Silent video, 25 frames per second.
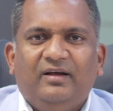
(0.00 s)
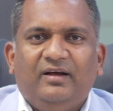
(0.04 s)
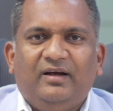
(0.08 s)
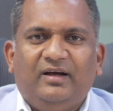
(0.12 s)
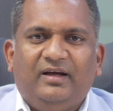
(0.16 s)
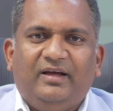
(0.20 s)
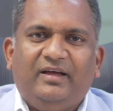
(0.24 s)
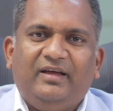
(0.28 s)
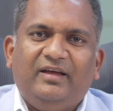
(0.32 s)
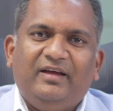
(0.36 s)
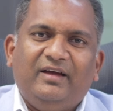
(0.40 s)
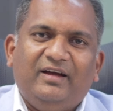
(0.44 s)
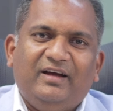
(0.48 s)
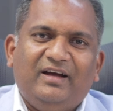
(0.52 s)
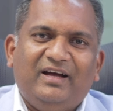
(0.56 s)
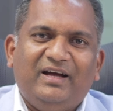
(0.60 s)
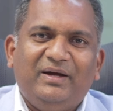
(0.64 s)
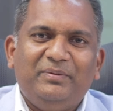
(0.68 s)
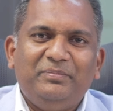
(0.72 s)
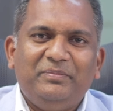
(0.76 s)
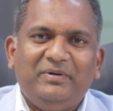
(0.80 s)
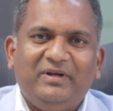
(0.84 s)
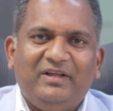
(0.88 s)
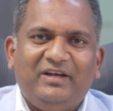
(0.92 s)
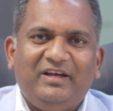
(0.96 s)
Hi,
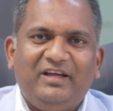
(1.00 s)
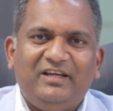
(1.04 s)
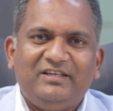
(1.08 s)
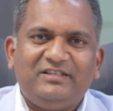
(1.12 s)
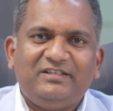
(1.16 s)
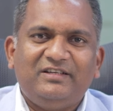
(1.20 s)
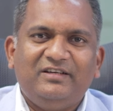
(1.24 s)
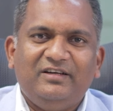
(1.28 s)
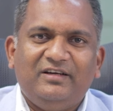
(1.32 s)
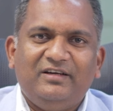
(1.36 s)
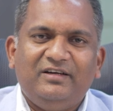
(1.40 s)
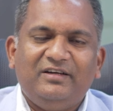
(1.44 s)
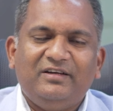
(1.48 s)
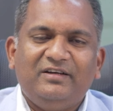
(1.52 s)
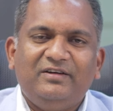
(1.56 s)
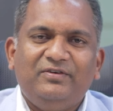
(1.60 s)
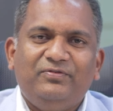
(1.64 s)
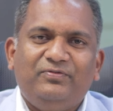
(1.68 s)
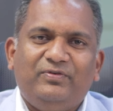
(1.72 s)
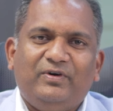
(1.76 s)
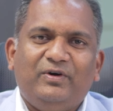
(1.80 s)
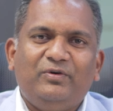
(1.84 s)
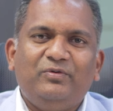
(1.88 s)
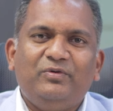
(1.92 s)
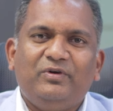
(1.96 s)
I'm Naresh Garg,
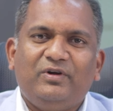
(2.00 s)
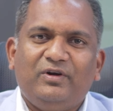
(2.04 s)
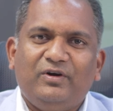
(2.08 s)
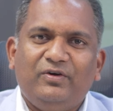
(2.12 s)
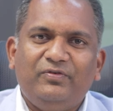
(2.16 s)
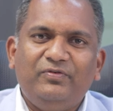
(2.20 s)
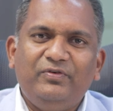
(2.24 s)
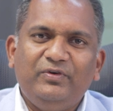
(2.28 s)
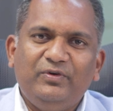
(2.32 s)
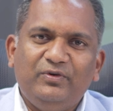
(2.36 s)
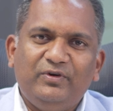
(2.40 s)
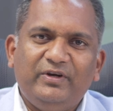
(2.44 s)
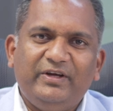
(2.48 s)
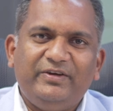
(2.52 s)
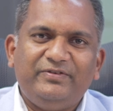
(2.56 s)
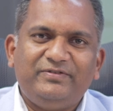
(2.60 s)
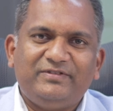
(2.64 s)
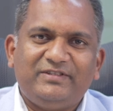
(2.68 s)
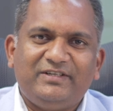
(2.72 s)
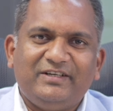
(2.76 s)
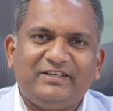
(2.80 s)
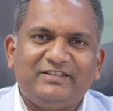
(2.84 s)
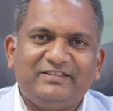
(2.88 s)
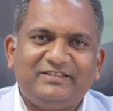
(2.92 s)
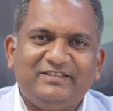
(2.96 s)
founder of New Life
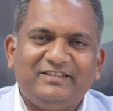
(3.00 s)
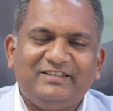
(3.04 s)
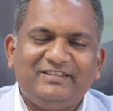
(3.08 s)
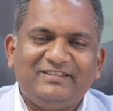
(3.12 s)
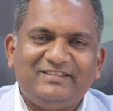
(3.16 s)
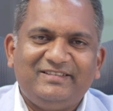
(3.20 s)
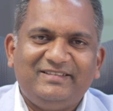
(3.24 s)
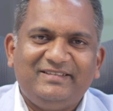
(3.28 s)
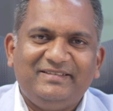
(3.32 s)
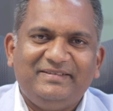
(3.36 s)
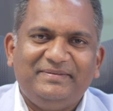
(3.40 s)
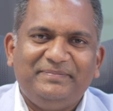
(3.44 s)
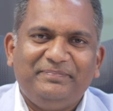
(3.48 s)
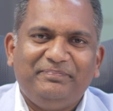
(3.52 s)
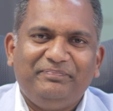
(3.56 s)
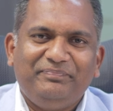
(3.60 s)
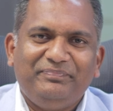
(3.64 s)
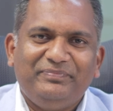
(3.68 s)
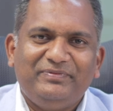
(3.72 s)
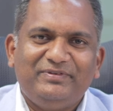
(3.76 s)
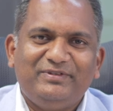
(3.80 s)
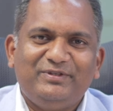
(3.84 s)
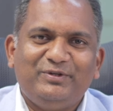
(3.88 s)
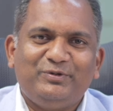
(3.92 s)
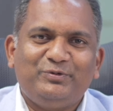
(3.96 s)
Structures.
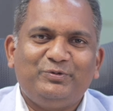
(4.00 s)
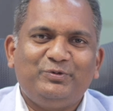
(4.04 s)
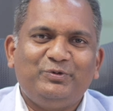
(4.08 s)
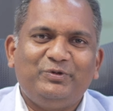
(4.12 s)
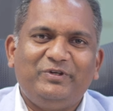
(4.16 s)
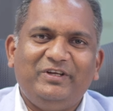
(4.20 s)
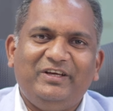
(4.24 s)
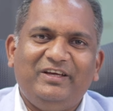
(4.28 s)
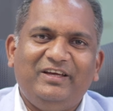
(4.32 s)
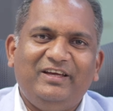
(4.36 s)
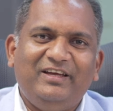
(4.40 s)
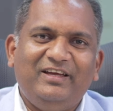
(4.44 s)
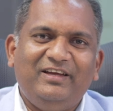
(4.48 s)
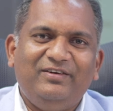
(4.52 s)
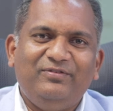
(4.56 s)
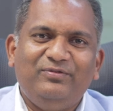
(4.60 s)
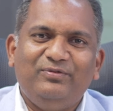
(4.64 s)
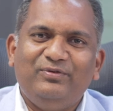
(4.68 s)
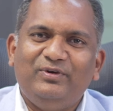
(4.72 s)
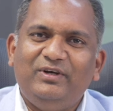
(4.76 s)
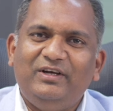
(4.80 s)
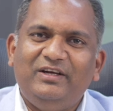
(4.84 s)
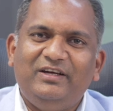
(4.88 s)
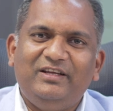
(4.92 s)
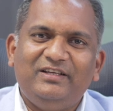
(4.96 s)
So today
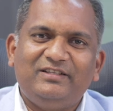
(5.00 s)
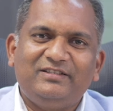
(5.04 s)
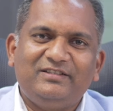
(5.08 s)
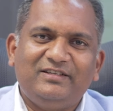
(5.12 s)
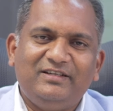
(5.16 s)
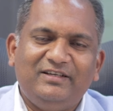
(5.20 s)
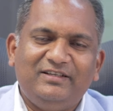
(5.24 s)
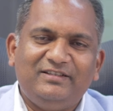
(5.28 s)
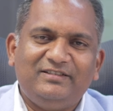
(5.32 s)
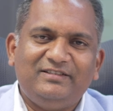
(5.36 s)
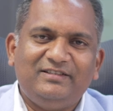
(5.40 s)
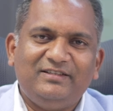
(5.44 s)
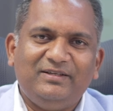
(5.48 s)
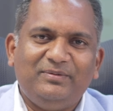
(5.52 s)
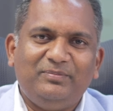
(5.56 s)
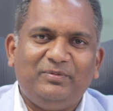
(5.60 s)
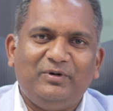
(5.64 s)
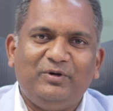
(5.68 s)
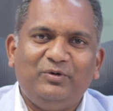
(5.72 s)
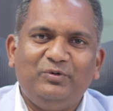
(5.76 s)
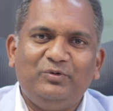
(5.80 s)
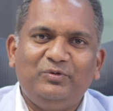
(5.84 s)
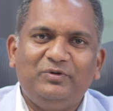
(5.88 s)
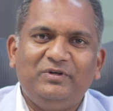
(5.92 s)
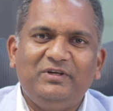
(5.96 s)
we'll discuss
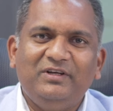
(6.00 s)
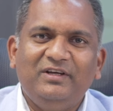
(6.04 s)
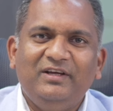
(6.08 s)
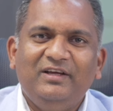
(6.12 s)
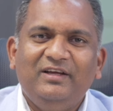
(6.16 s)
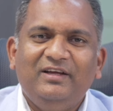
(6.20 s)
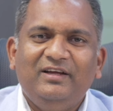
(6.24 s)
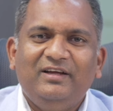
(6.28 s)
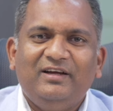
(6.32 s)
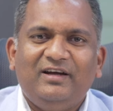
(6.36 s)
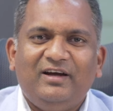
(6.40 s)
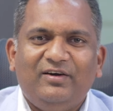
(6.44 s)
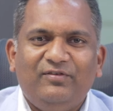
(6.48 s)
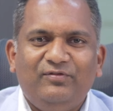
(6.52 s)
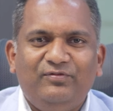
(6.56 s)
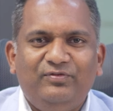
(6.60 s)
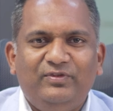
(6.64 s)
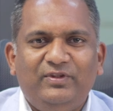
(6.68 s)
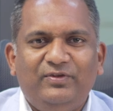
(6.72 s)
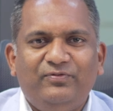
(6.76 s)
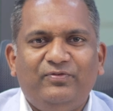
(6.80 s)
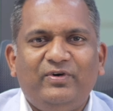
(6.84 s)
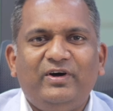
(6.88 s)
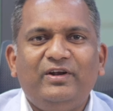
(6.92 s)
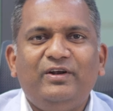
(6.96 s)
about
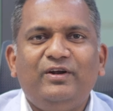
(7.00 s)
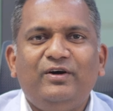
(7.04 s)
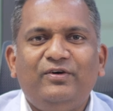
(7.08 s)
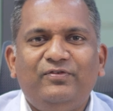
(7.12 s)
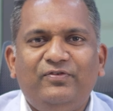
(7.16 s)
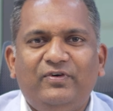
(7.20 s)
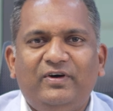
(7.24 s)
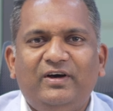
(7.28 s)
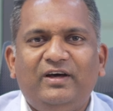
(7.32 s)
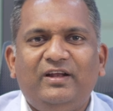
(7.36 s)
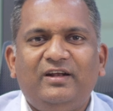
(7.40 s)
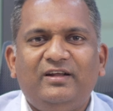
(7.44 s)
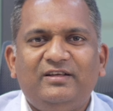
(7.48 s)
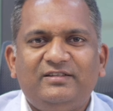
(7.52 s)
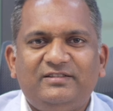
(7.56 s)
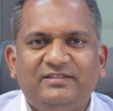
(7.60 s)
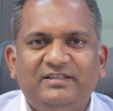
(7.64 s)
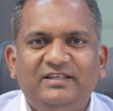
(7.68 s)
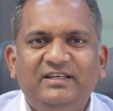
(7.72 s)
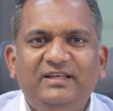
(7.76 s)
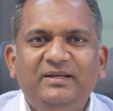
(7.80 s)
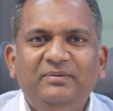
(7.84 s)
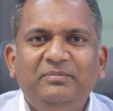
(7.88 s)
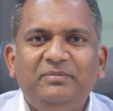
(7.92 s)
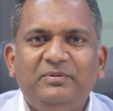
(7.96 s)
one of our
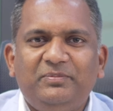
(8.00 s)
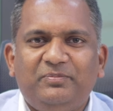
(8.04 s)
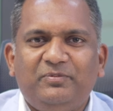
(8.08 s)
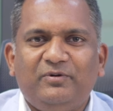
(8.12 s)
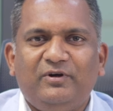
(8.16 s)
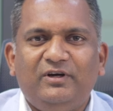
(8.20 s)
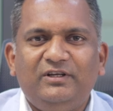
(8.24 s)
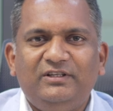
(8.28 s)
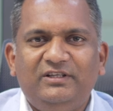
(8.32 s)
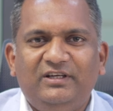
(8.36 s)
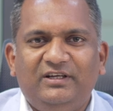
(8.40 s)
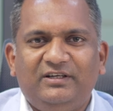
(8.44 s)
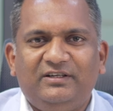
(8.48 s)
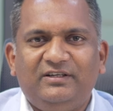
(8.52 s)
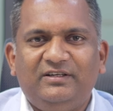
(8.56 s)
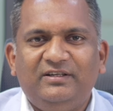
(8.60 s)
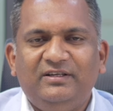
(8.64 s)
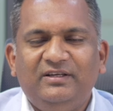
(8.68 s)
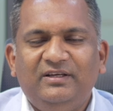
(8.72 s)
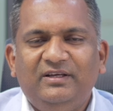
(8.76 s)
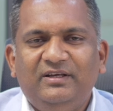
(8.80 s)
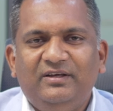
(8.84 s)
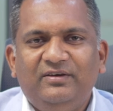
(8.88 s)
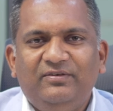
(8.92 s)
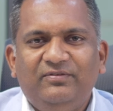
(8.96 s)
esteemed project
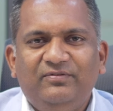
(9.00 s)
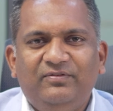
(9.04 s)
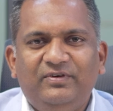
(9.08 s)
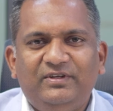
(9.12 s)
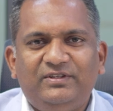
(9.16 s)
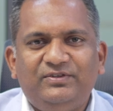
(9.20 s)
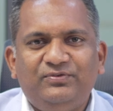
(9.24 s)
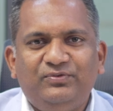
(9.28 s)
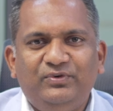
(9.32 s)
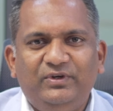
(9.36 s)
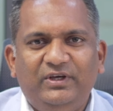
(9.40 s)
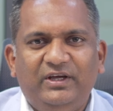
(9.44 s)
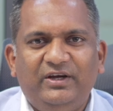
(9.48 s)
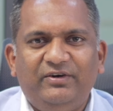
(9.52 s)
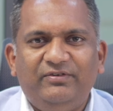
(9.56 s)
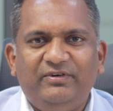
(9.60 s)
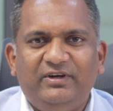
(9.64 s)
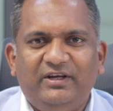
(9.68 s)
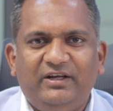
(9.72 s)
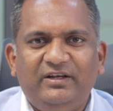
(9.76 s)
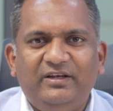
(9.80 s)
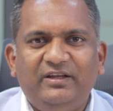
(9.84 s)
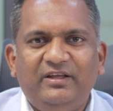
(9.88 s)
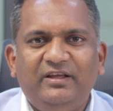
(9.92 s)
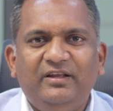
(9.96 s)
which we have
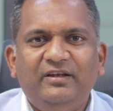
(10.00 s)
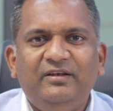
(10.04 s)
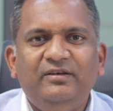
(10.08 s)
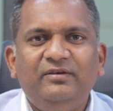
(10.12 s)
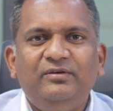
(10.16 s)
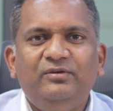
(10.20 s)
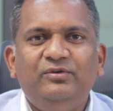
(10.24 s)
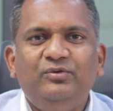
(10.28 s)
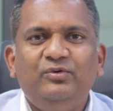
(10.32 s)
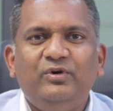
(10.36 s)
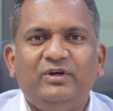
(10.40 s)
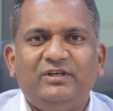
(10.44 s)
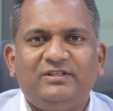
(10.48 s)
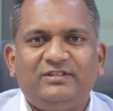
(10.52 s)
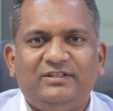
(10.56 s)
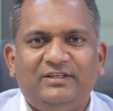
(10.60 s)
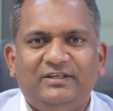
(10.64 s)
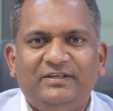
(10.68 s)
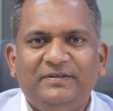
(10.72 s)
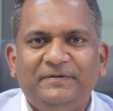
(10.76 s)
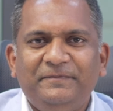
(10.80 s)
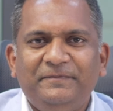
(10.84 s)
done in USA.